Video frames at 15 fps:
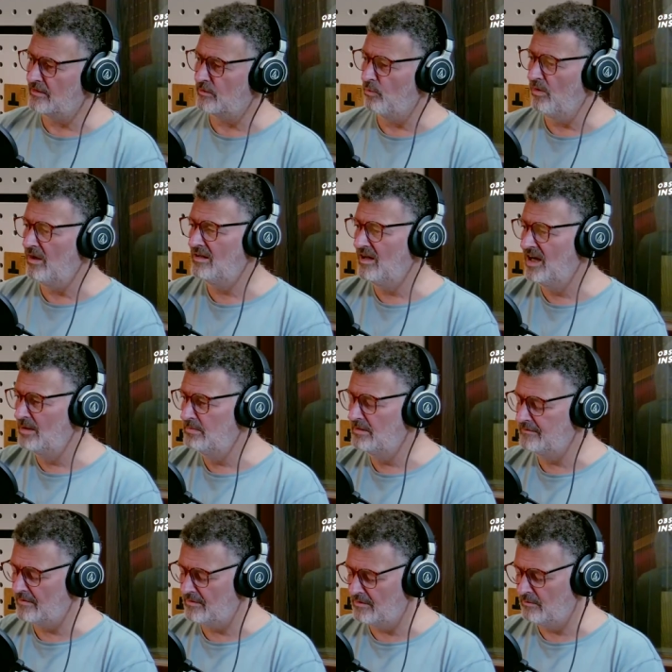1 hour
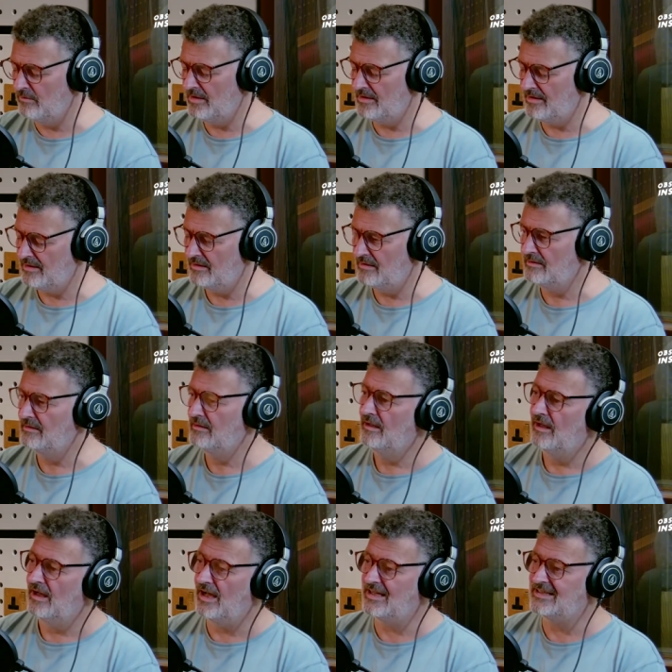before the wedding,
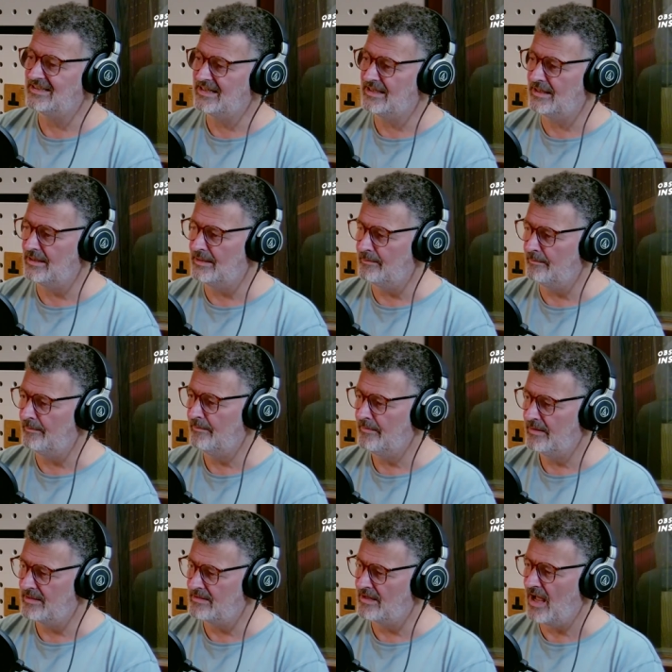I'd kill him
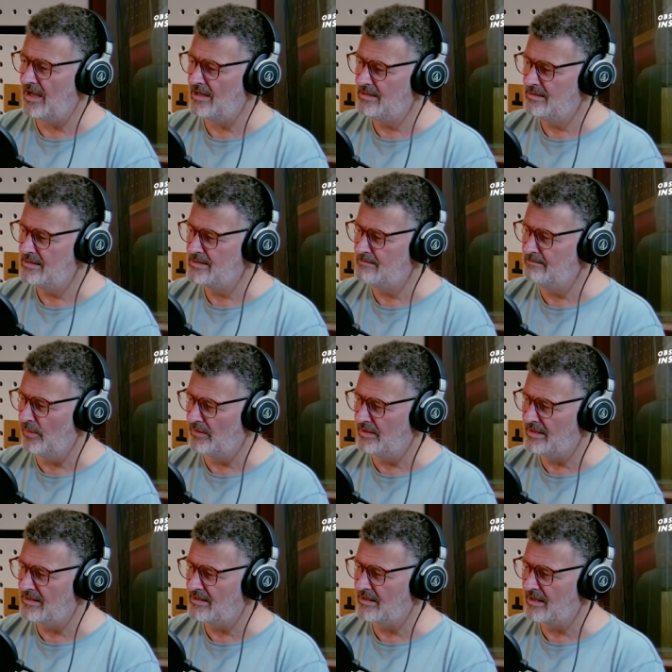and hide his
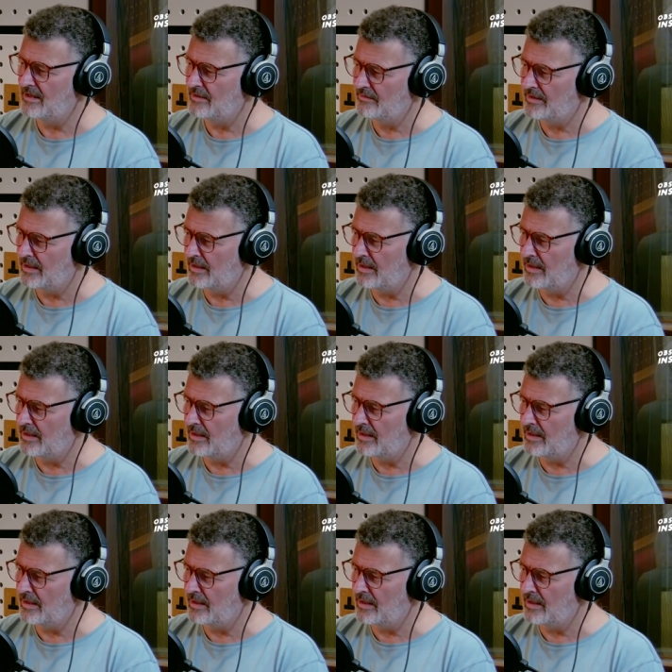body in an airing